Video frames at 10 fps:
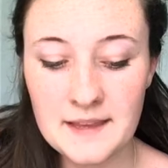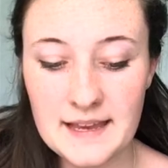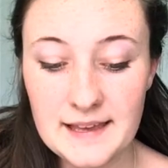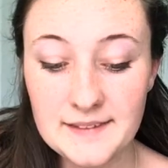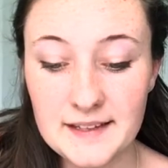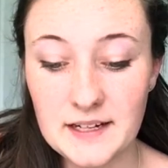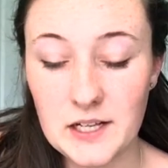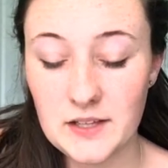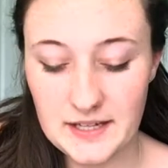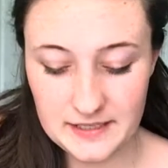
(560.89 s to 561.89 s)
And then
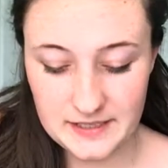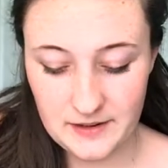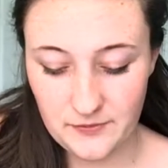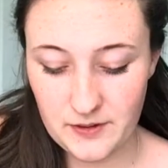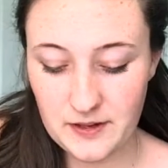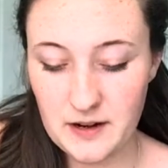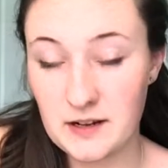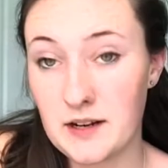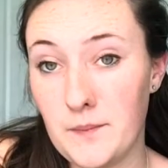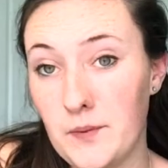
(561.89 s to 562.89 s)
I'll let it sit for a
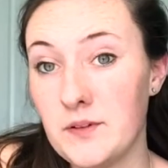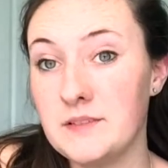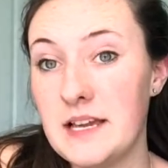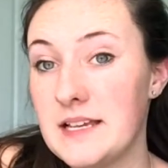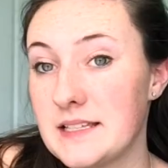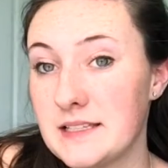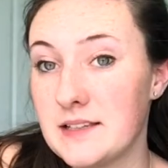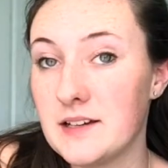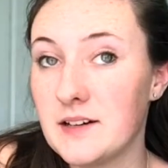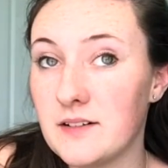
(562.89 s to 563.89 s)
couple of days
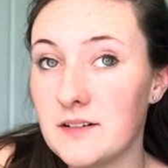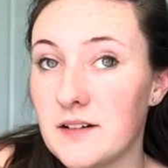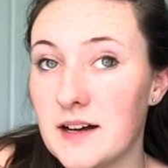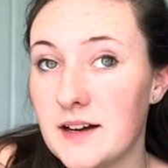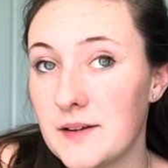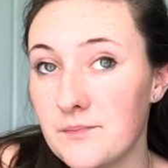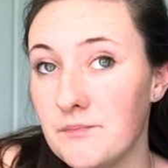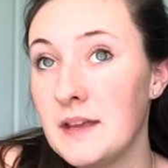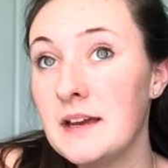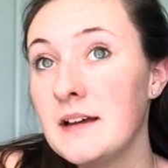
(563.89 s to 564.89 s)
until
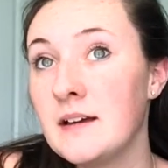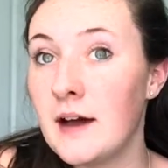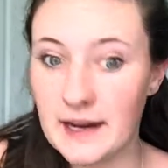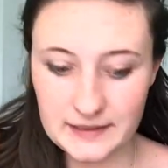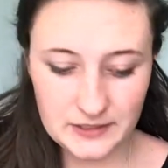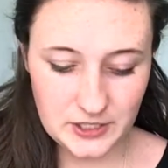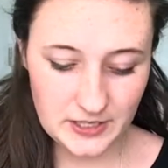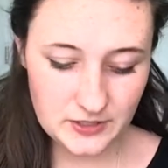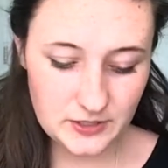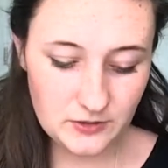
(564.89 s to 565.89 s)
I get the
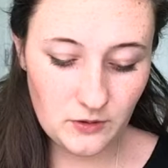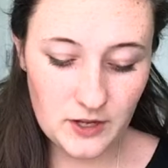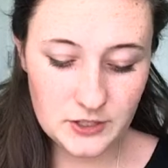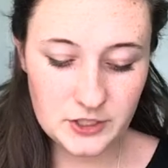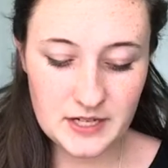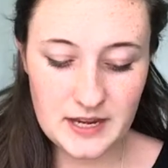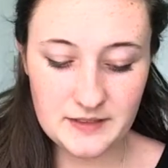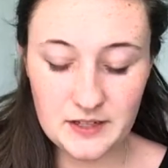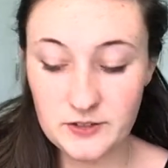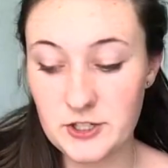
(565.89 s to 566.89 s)
chance to do laundry,
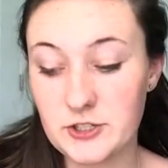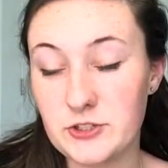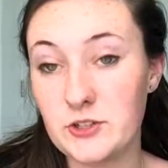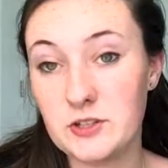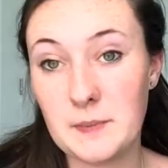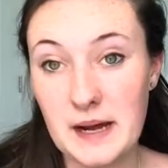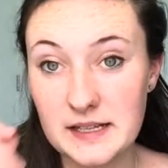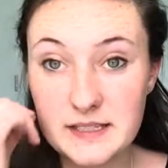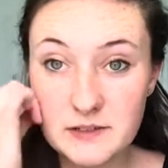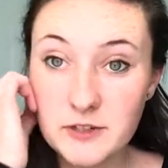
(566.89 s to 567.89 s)
and then I'll just throw the
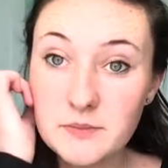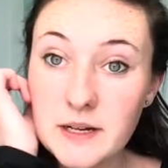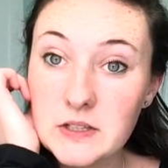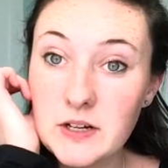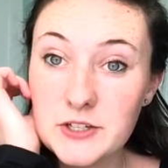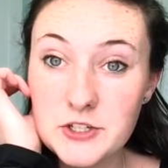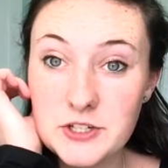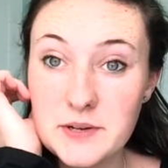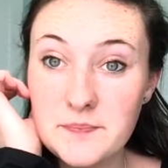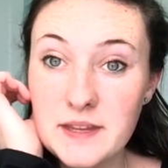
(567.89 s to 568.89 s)
pads in with my
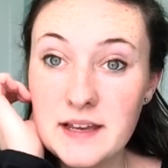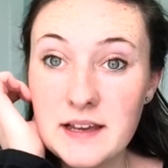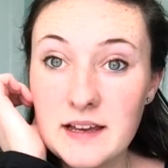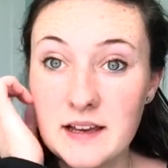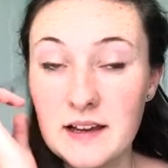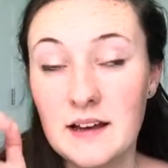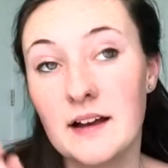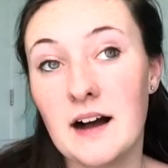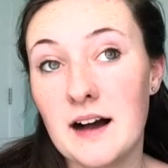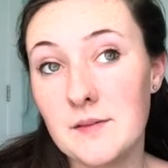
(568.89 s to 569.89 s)
laundry.
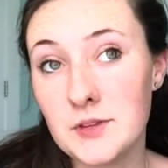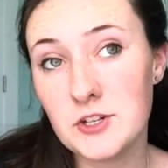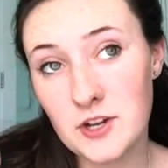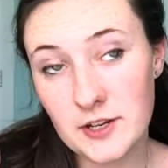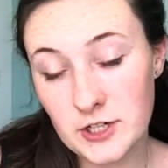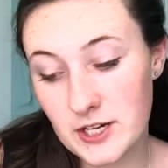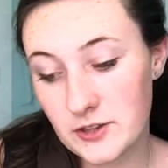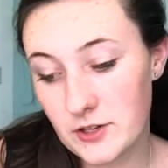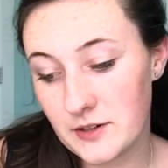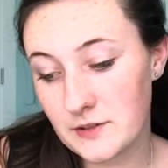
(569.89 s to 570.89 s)
Usually I try
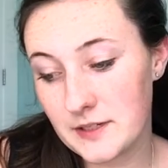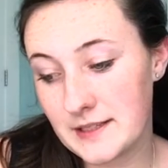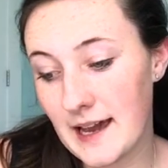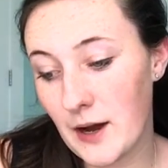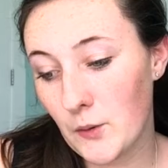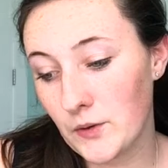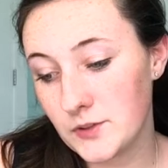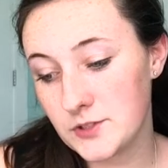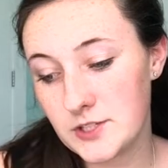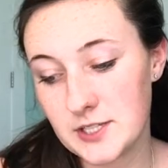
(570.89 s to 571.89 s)
to throw it in with
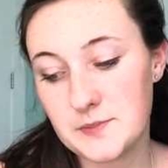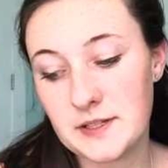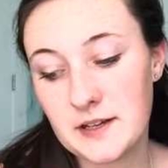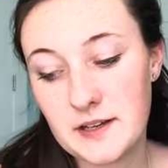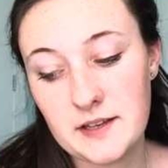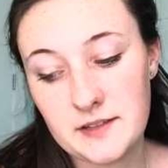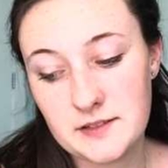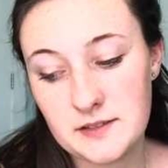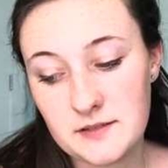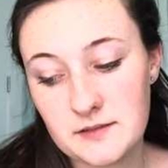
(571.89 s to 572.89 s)
towels, just
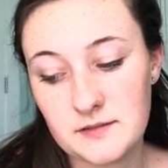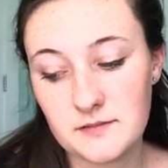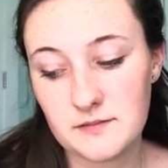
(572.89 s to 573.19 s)
because,